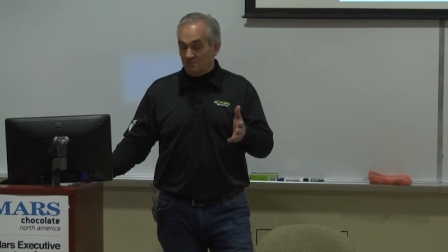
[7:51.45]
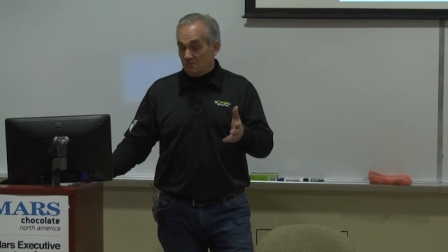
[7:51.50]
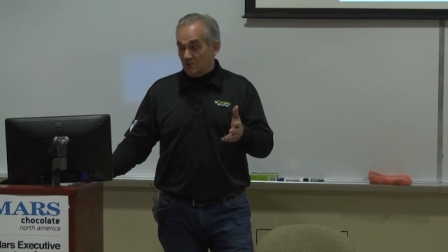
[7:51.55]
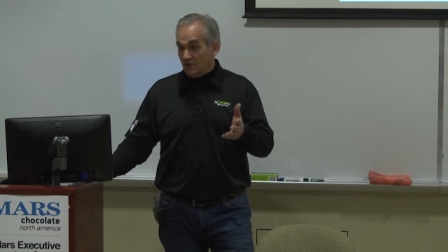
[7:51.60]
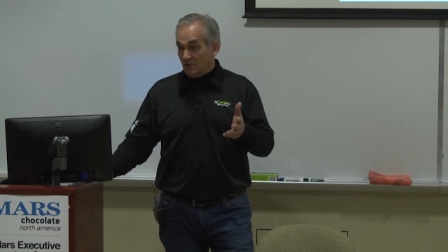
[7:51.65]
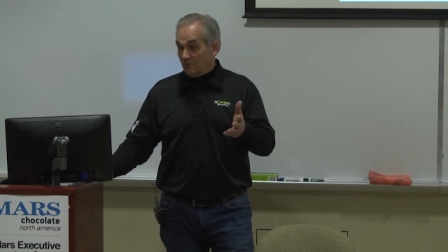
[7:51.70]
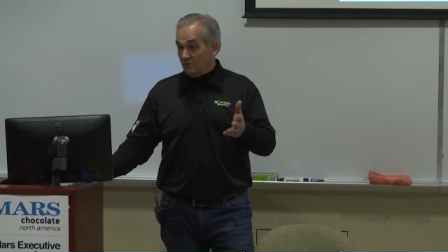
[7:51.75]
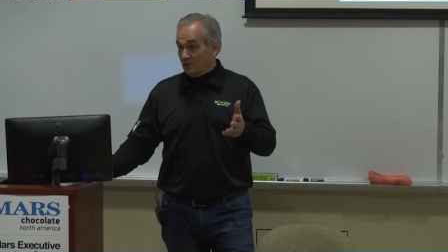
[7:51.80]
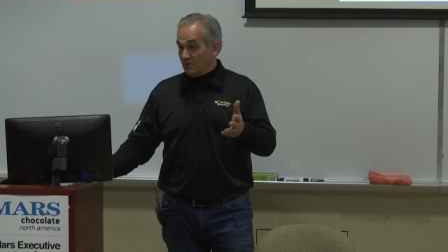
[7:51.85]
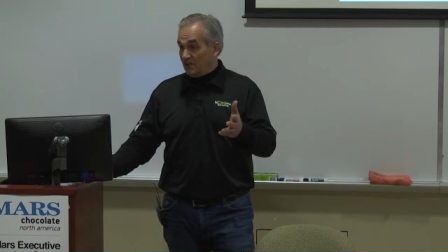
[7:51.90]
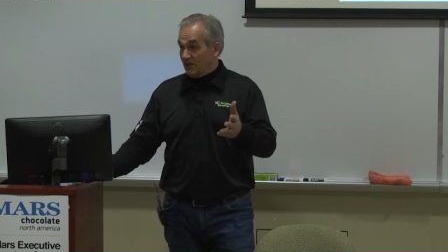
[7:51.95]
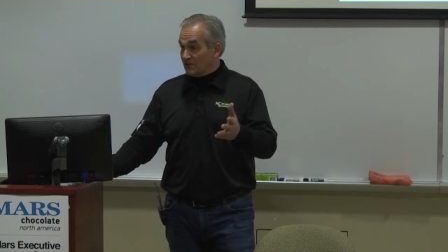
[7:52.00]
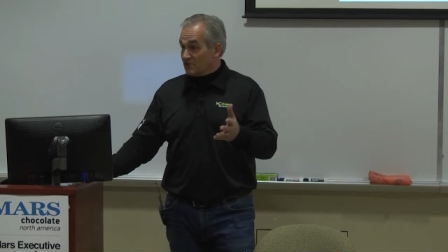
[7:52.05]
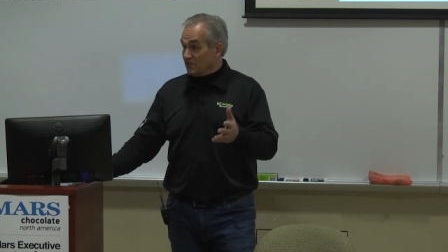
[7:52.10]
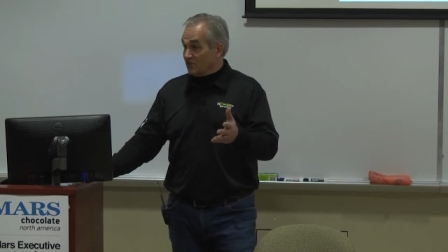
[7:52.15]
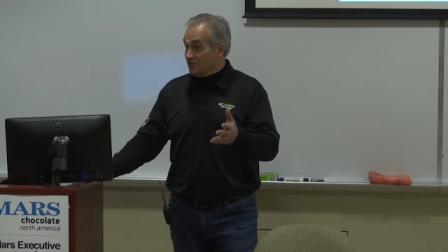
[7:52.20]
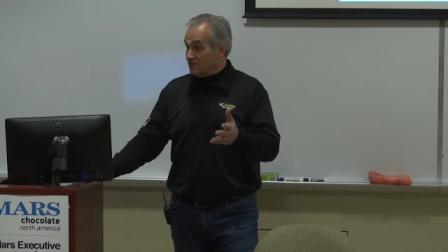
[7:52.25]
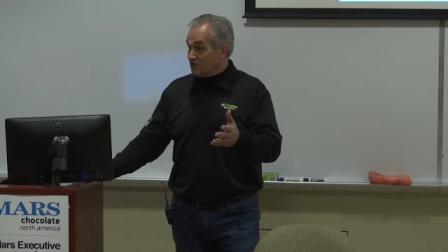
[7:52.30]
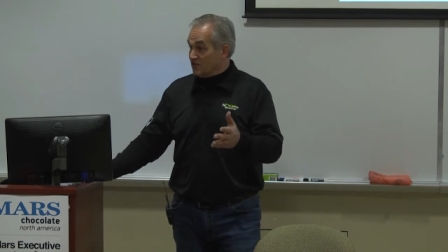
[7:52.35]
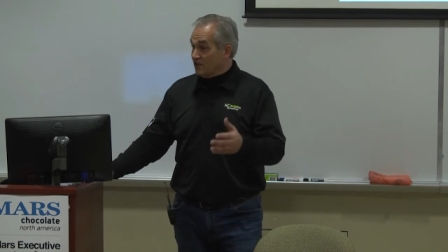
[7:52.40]
you know
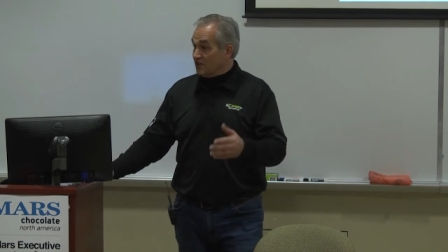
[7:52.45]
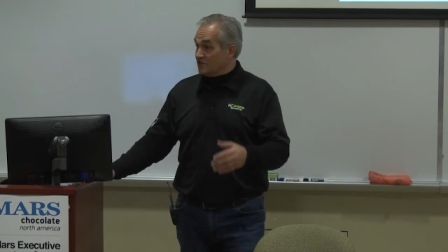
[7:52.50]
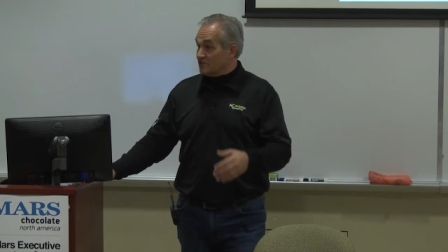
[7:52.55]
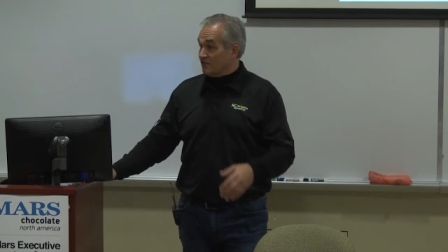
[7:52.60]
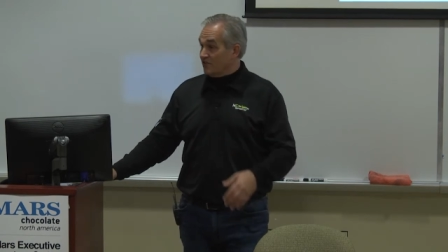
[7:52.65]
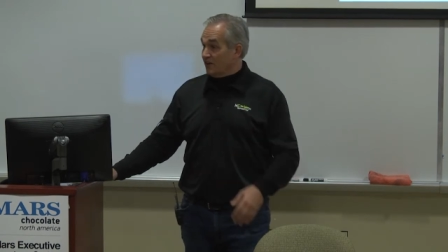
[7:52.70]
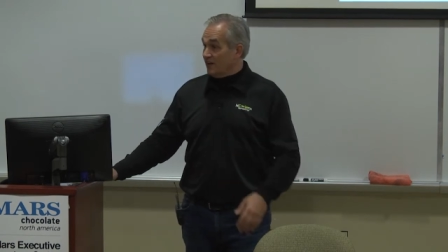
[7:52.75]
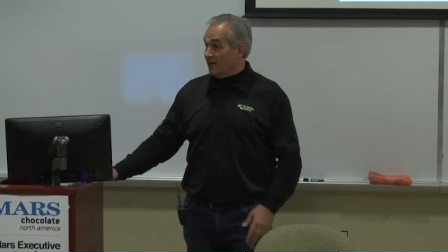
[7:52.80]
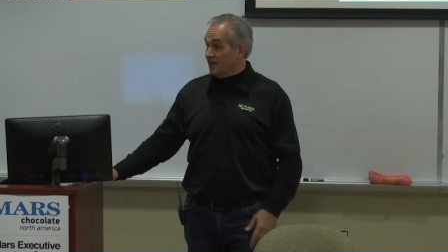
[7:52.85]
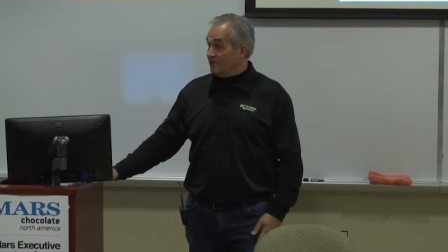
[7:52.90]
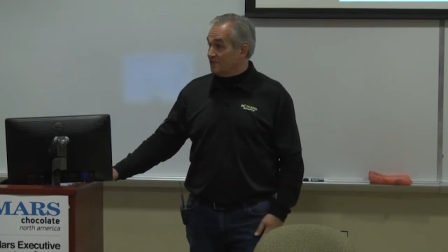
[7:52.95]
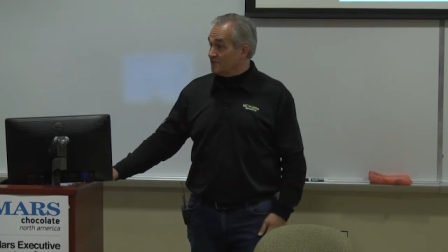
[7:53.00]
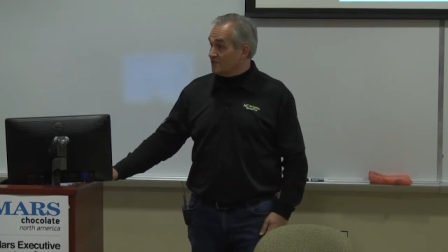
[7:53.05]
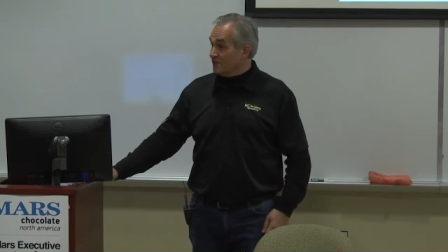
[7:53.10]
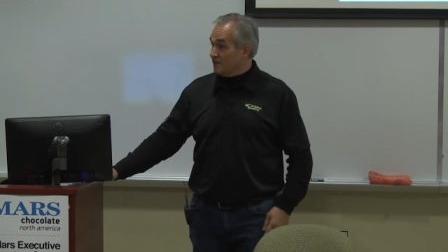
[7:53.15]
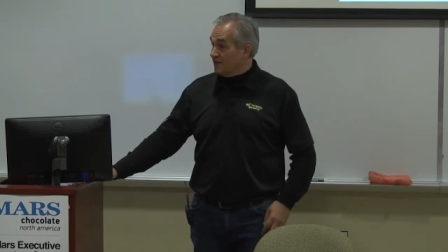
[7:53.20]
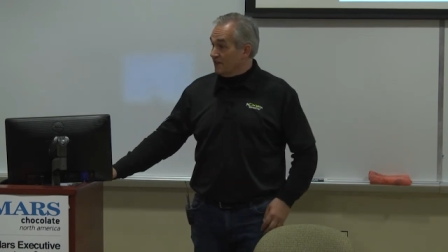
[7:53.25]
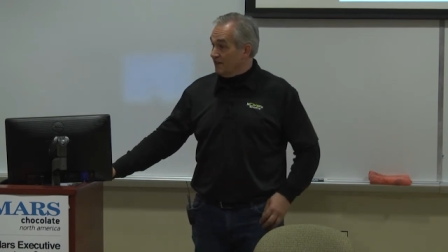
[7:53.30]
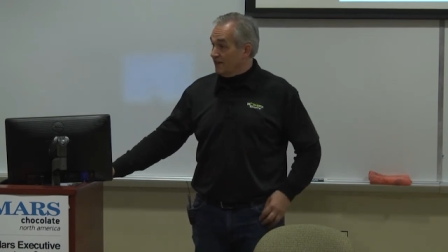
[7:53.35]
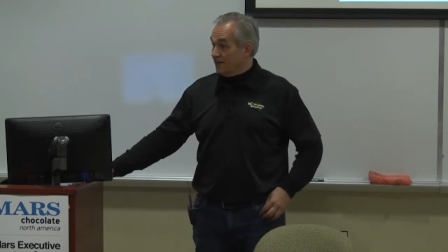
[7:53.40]
potentially change their lives.
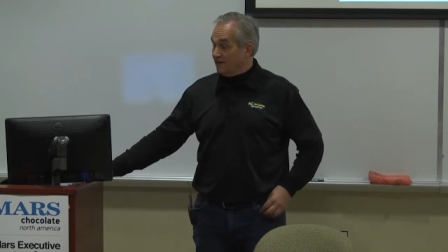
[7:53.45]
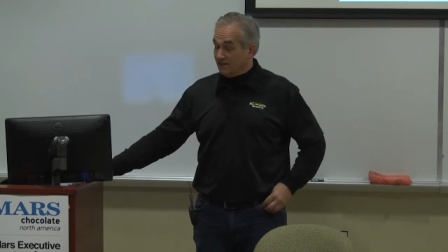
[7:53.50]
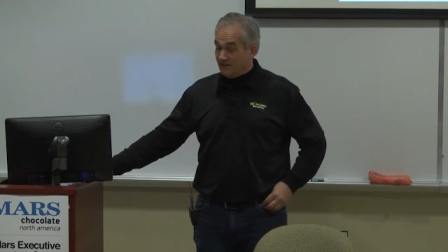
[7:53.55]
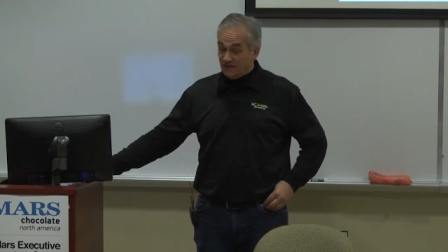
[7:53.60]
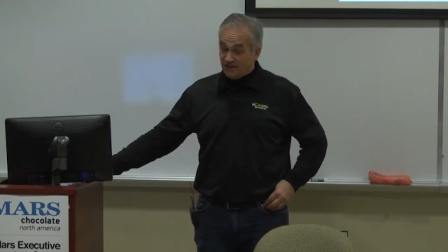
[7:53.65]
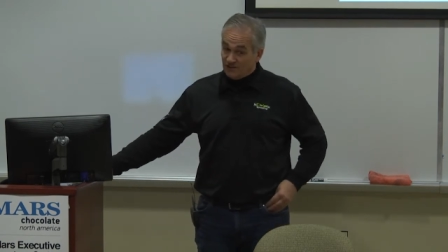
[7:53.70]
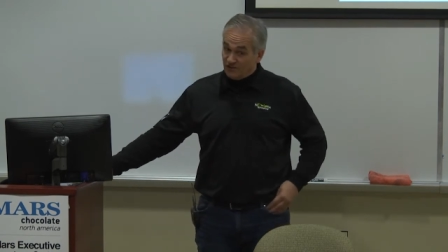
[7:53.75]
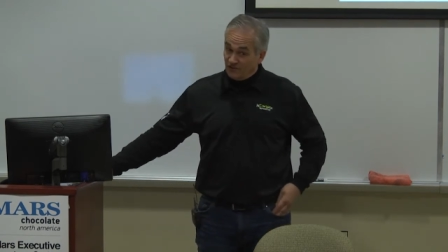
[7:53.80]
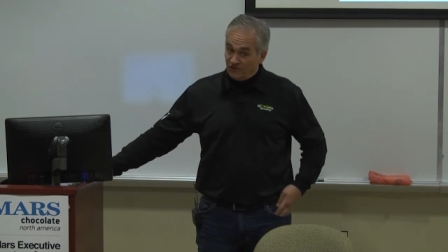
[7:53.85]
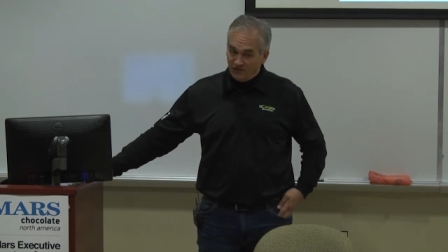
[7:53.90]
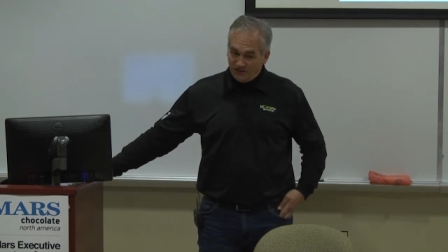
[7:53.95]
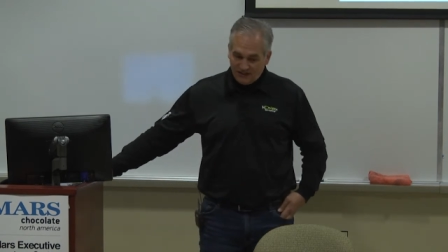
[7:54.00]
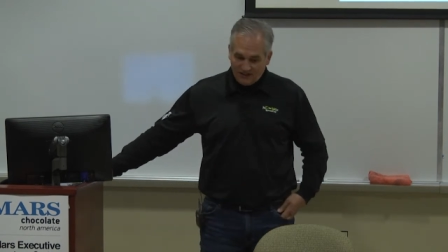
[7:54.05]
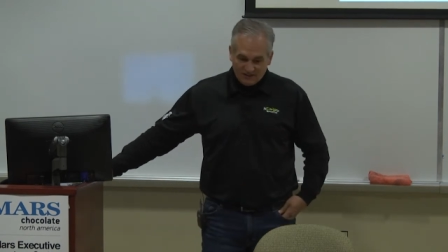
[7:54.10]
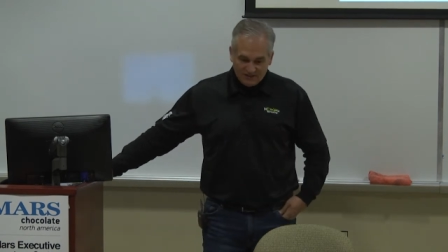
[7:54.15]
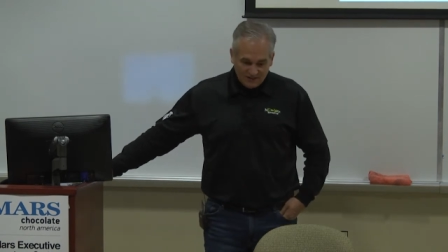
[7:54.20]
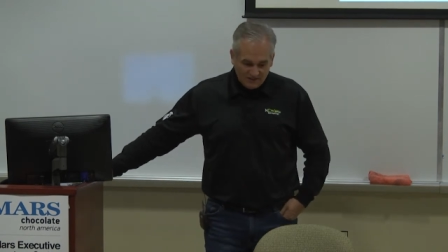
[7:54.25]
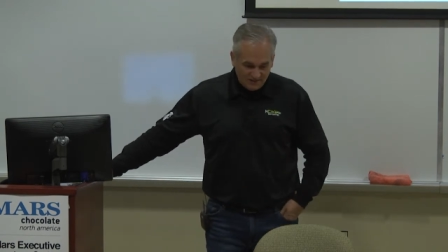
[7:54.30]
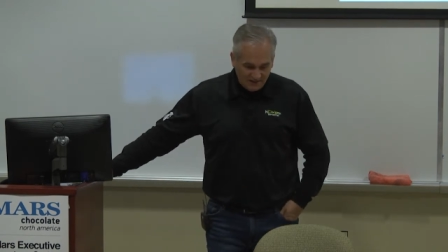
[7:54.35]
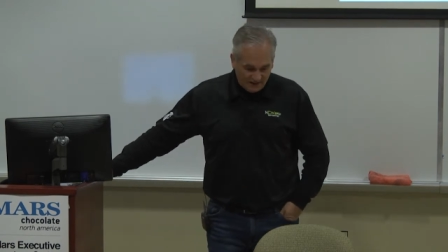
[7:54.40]
And uh, clearly,
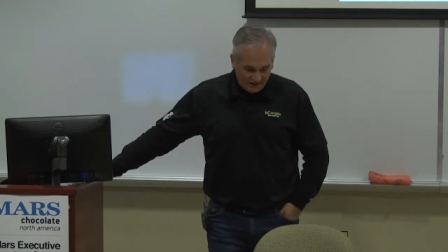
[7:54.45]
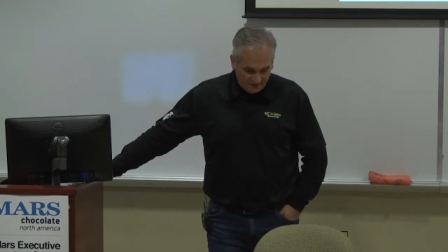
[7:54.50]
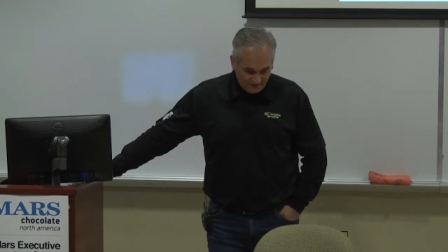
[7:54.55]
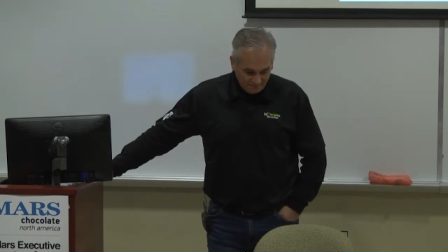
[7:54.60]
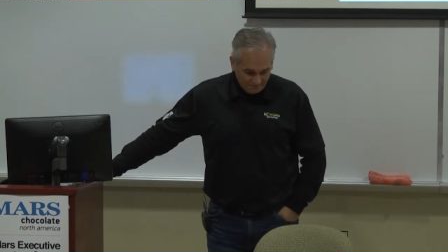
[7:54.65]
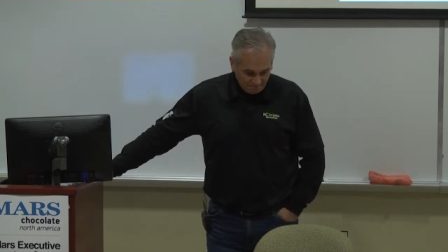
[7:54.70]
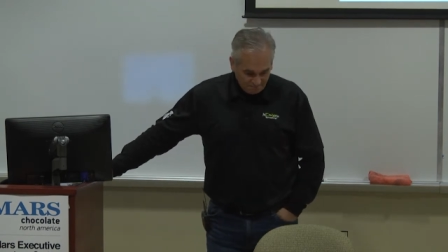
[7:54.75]
it did that.